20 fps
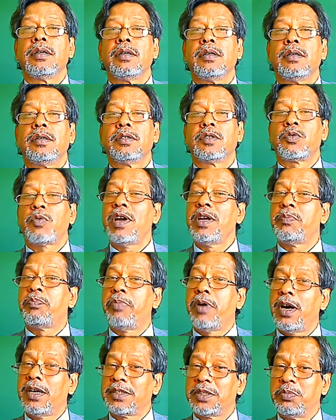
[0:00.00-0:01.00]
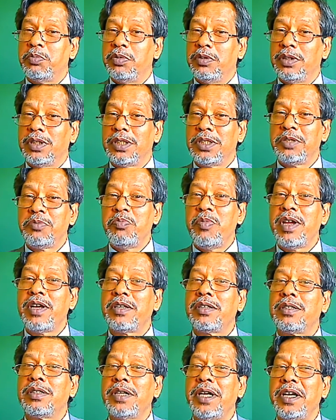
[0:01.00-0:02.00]
It's quite possible that you may
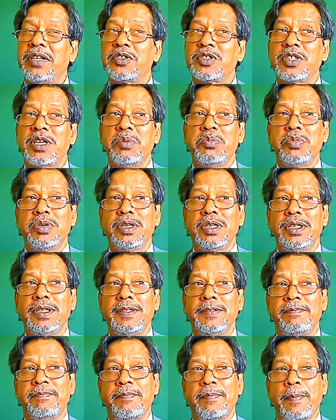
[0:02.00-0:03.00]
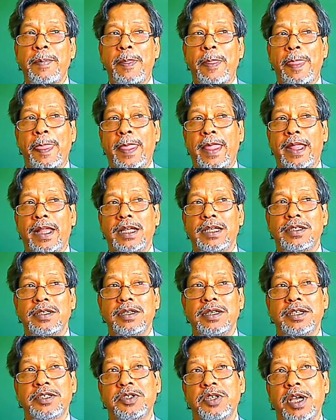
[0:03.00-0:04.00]
take somebody as an
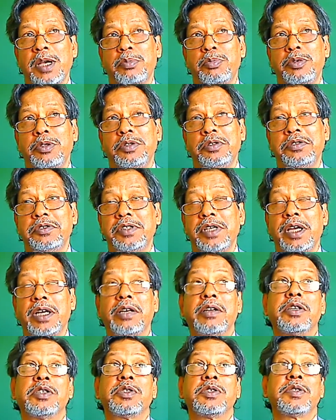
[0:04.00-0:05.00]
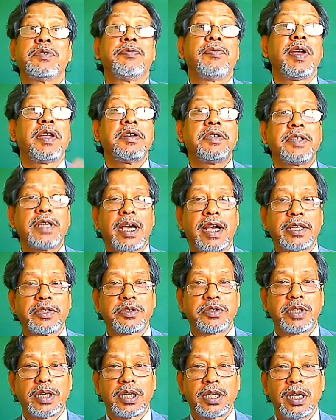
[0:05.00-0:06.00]
example whose English is
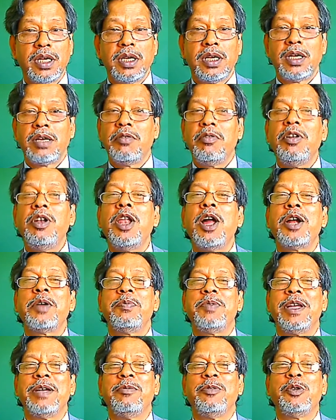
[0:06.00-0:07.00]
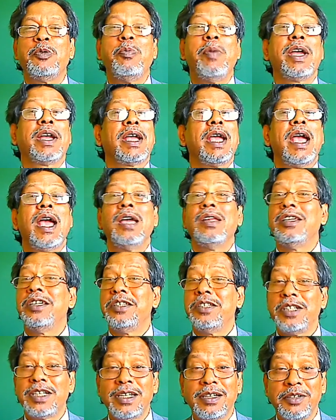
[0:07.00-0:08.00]
fantastic, will not be able to make any
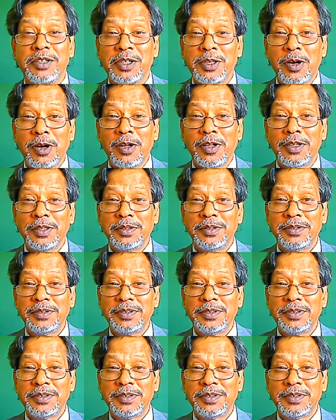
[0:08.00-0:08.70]
deal at all.